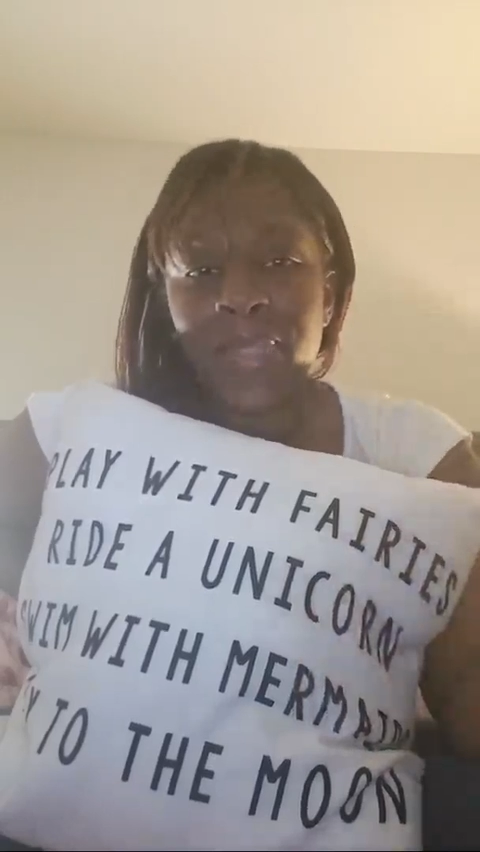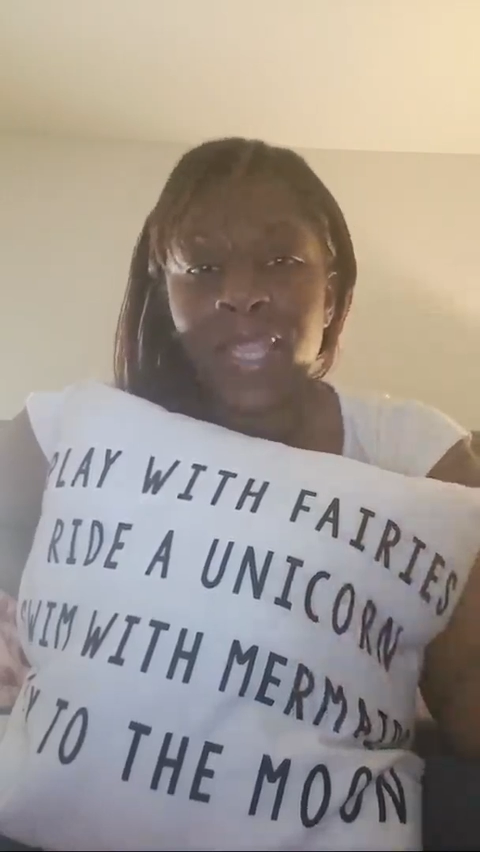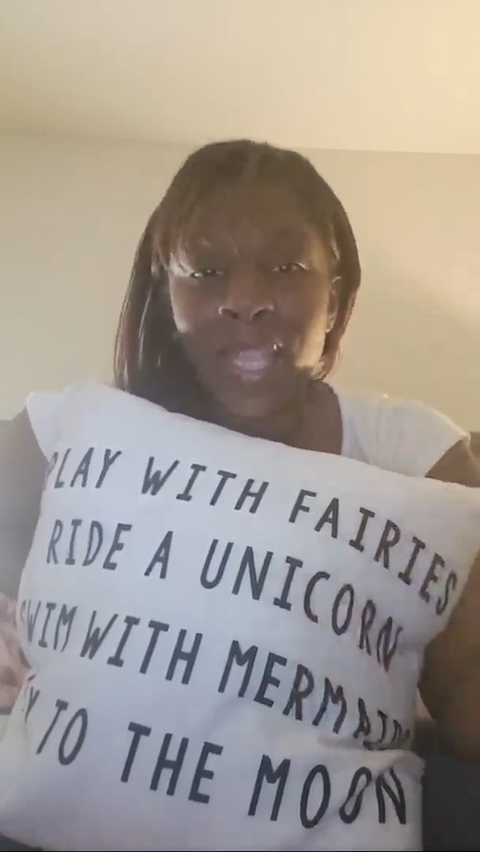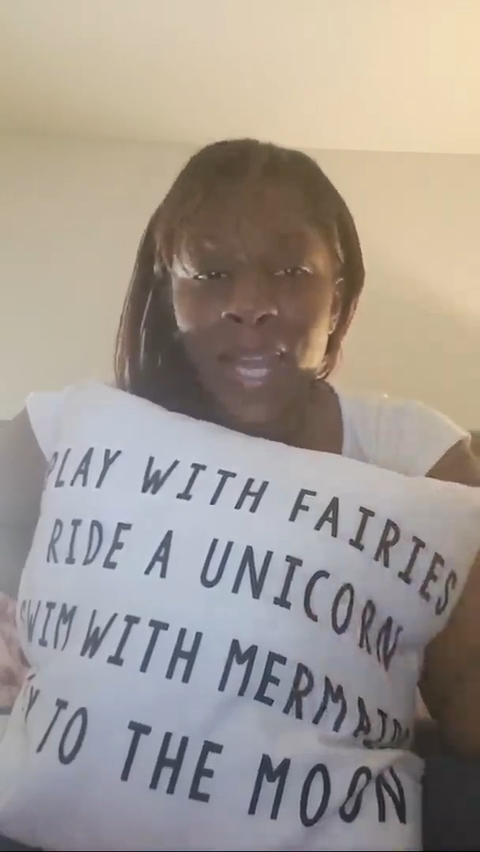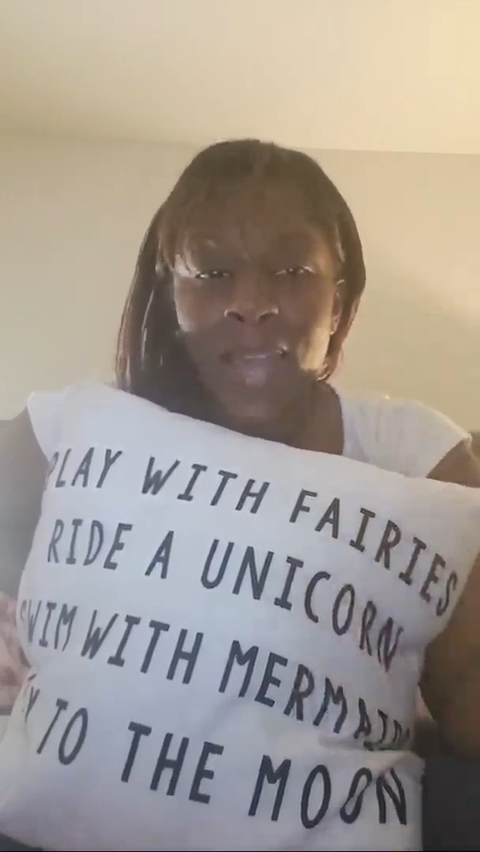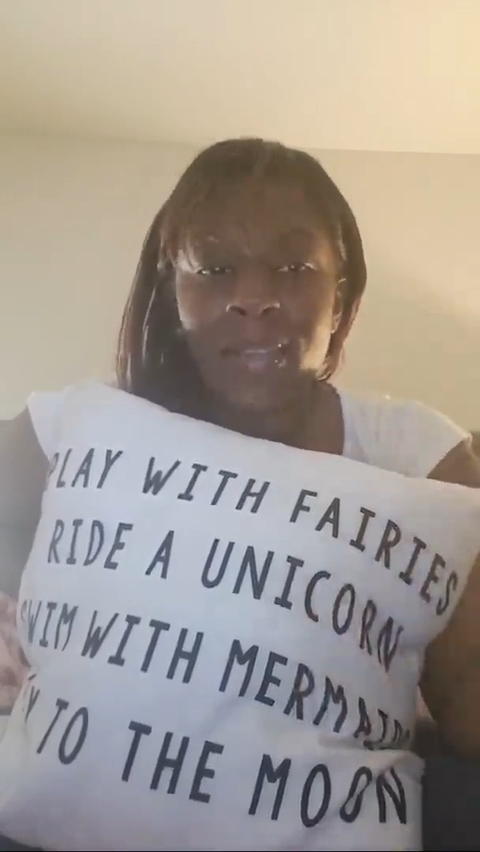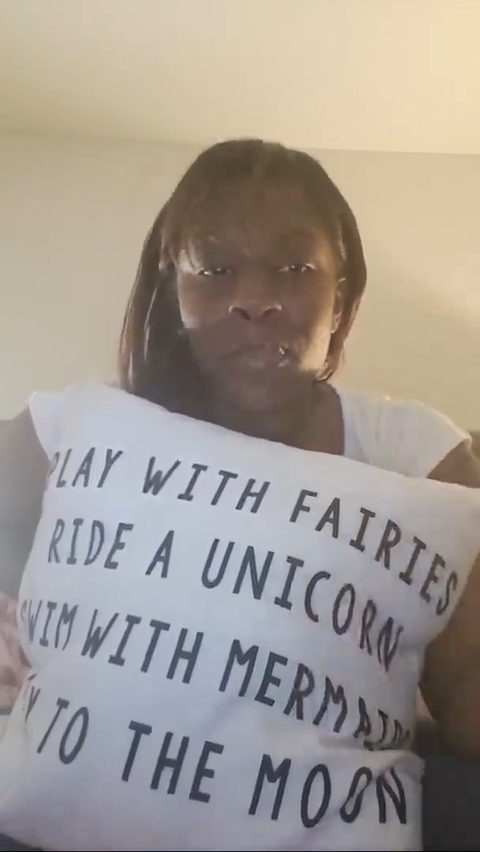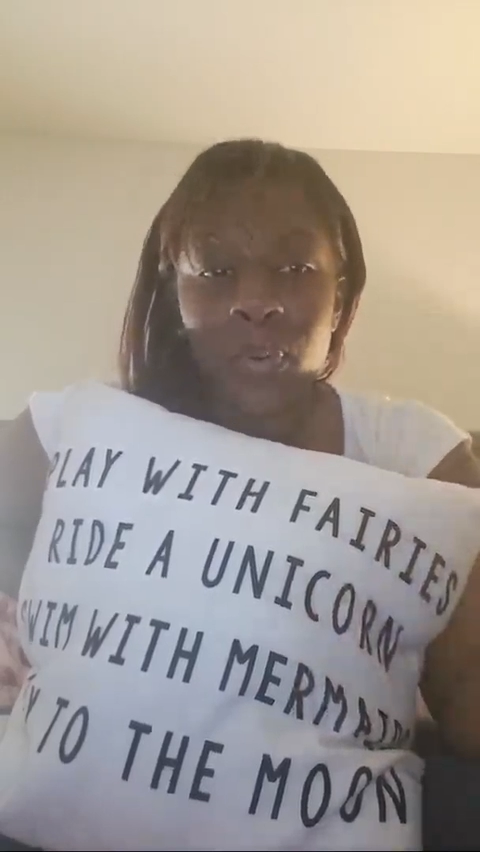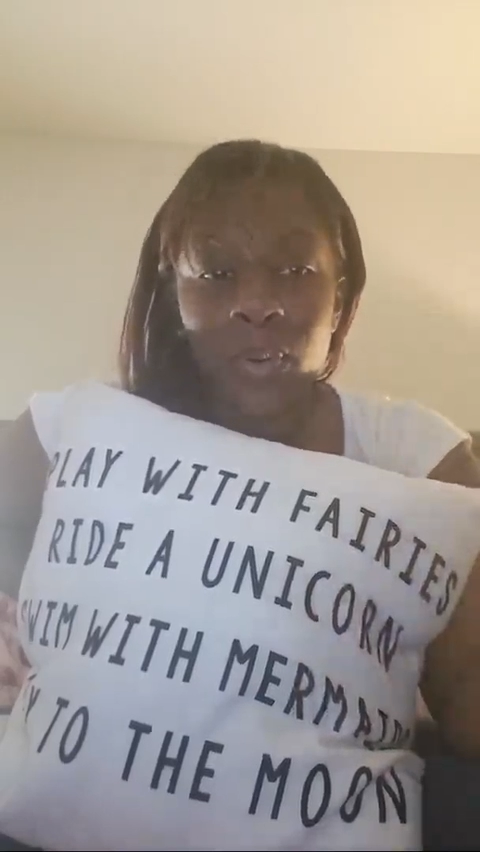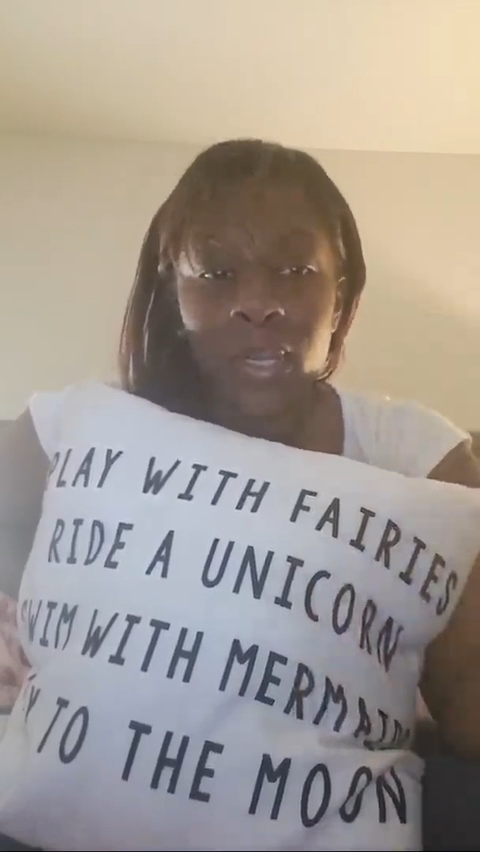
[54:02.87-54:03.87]
that I
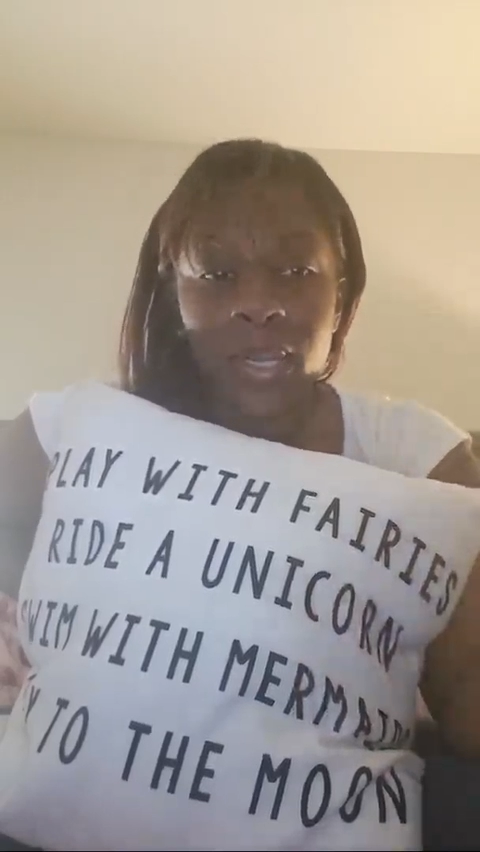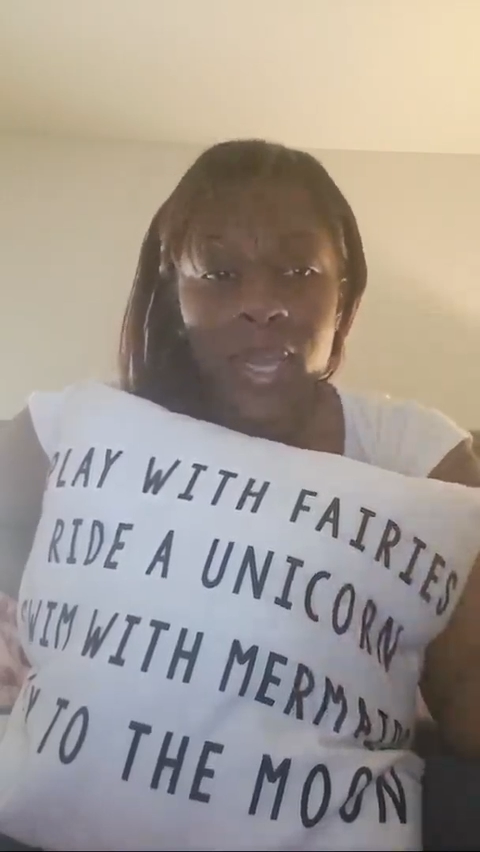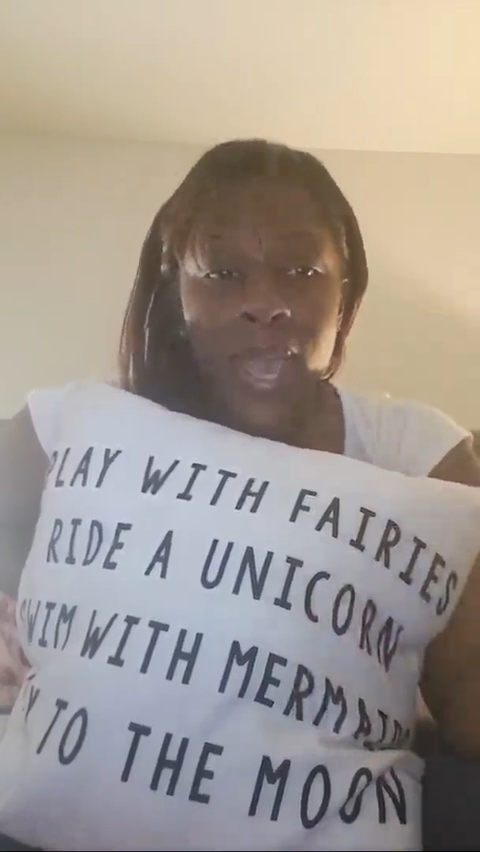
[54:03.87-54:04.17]
support.